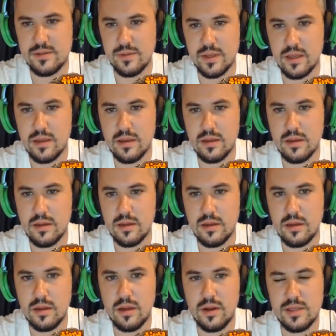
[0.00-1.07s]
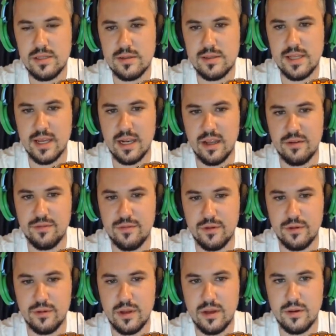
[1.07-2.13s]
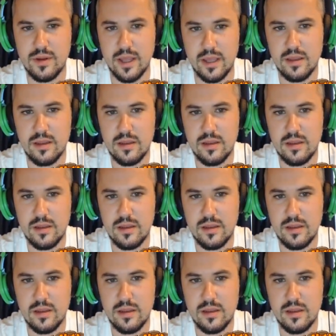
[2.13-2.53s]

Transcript: week. Oh, this looks like a lot of food. Okay.